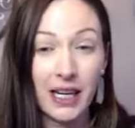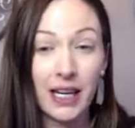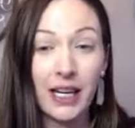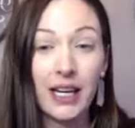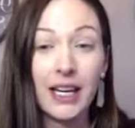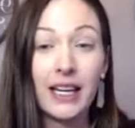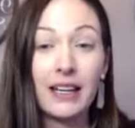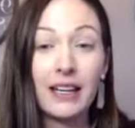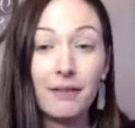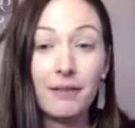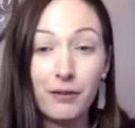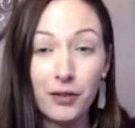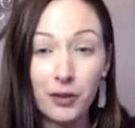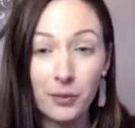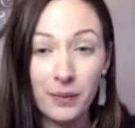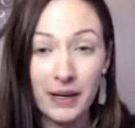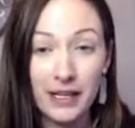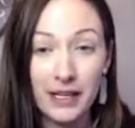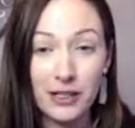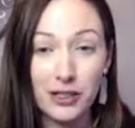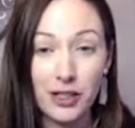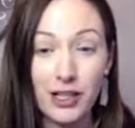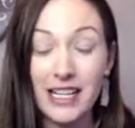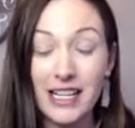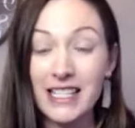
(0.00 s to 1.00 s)

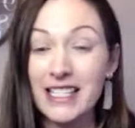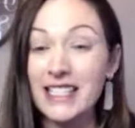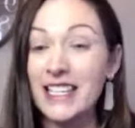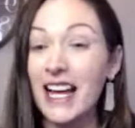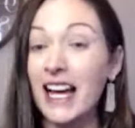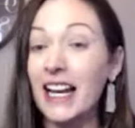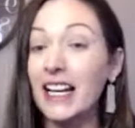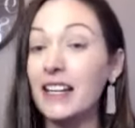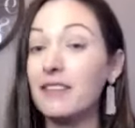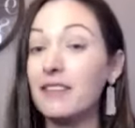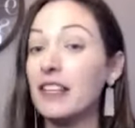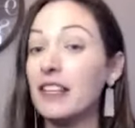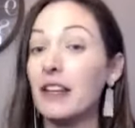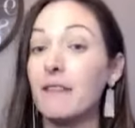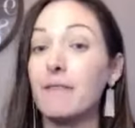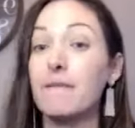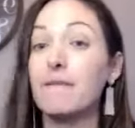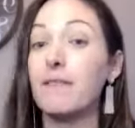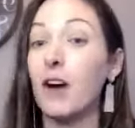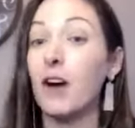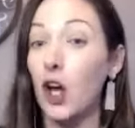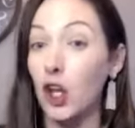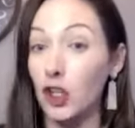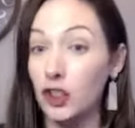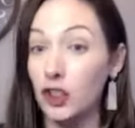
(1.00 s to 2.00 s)
information. It's not even the
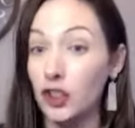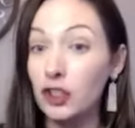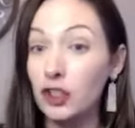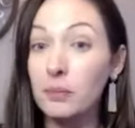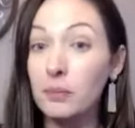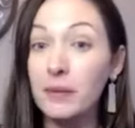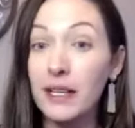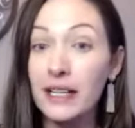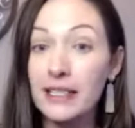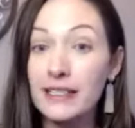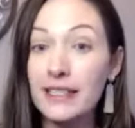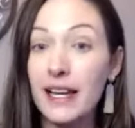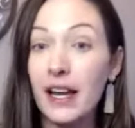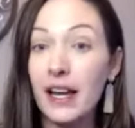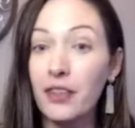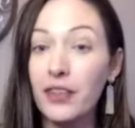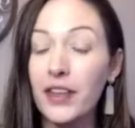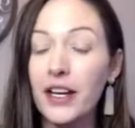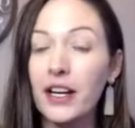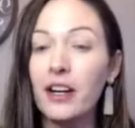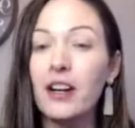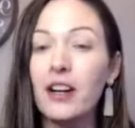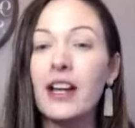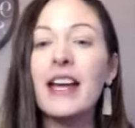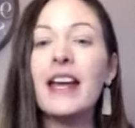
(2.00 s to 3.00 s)
volume that's out
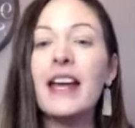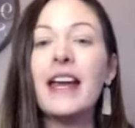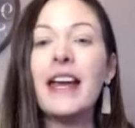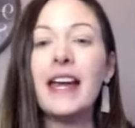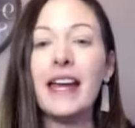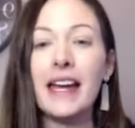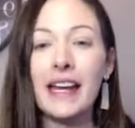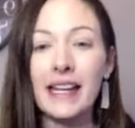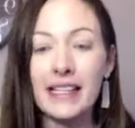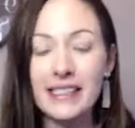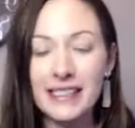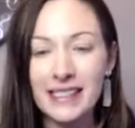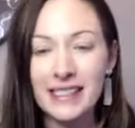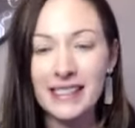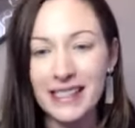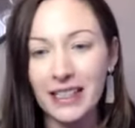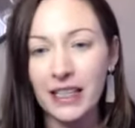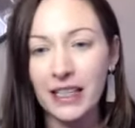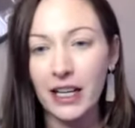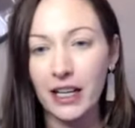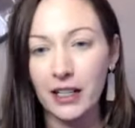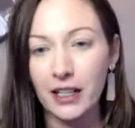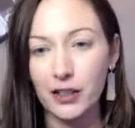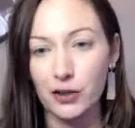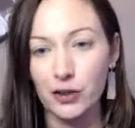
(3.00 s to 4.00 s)
there. It's the
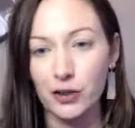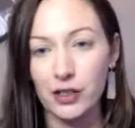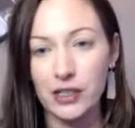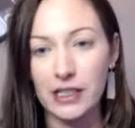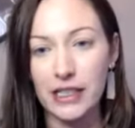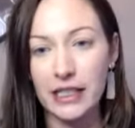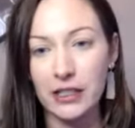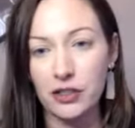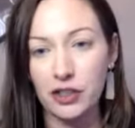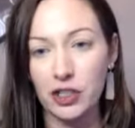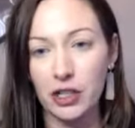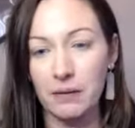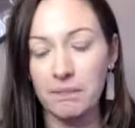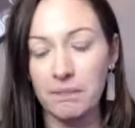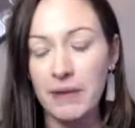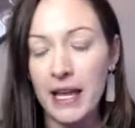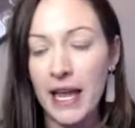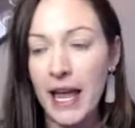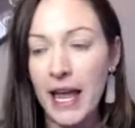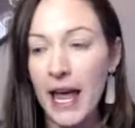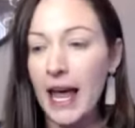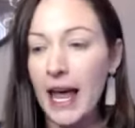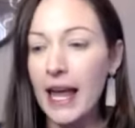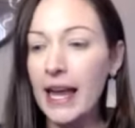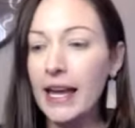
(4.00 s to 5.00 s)
contradiction.
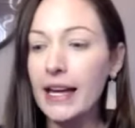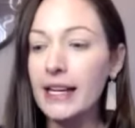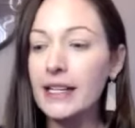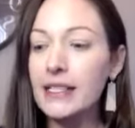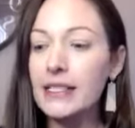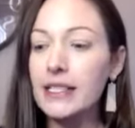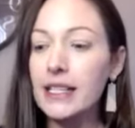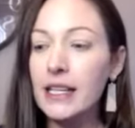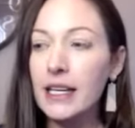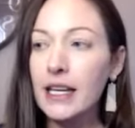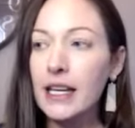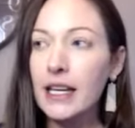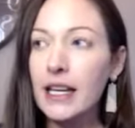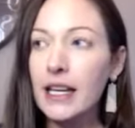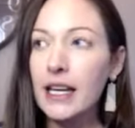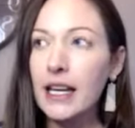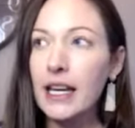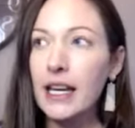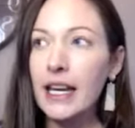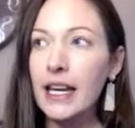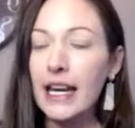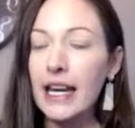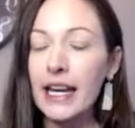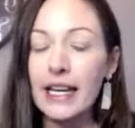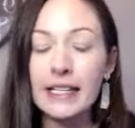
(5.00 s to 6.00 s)
And
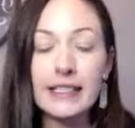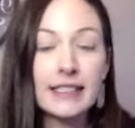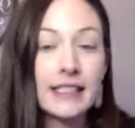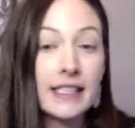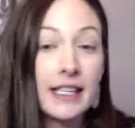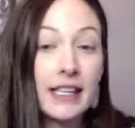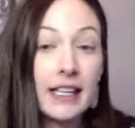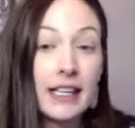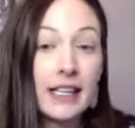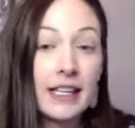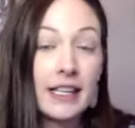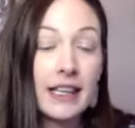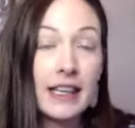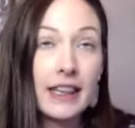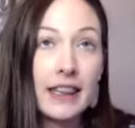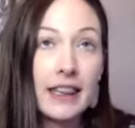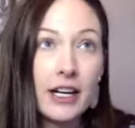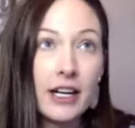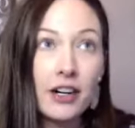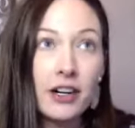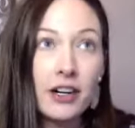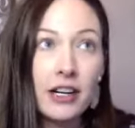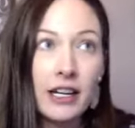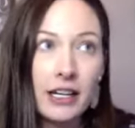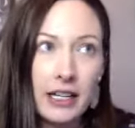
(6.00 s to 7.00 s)

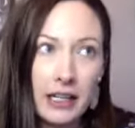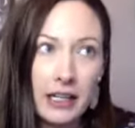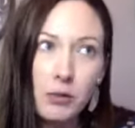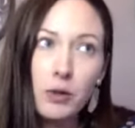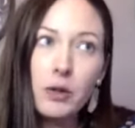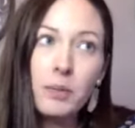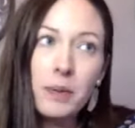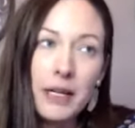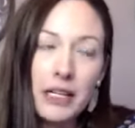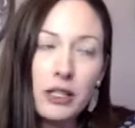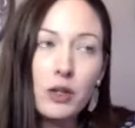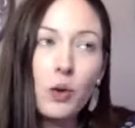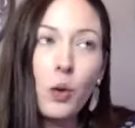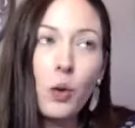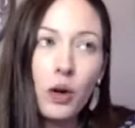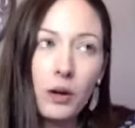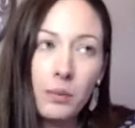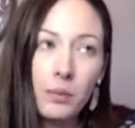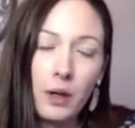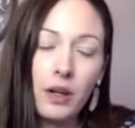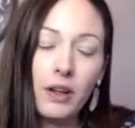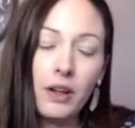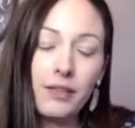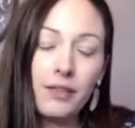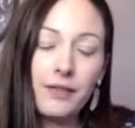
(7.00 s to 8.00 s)
it would be
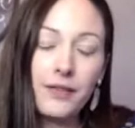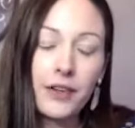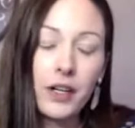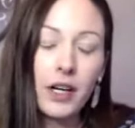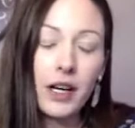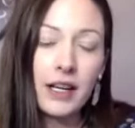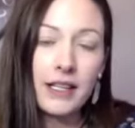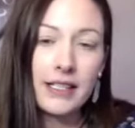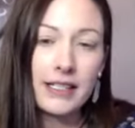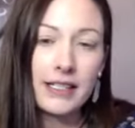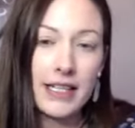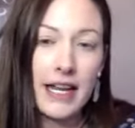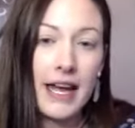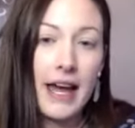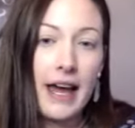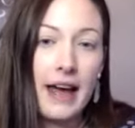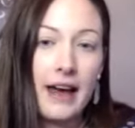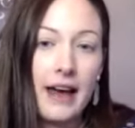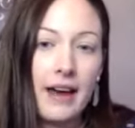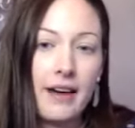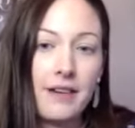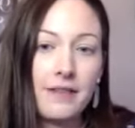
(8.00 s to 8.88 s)
normal for us to have